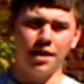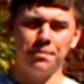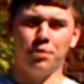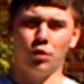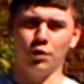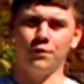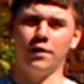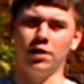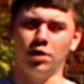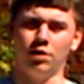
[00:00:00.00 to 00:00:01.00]
That poor
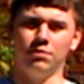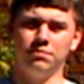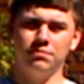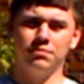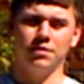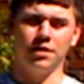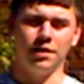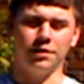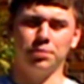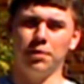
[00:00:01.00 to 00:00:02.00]
fellow.
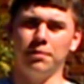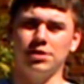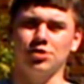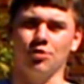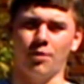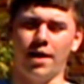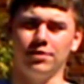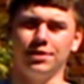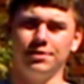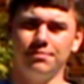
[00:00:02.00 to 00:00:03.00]
He's pretty much
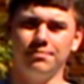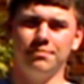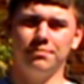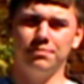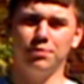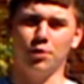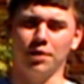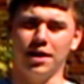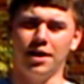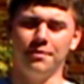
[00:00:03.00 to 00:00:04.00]
grounded.
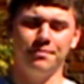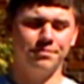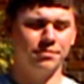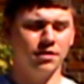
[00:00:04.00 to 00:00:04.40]
Poor guy.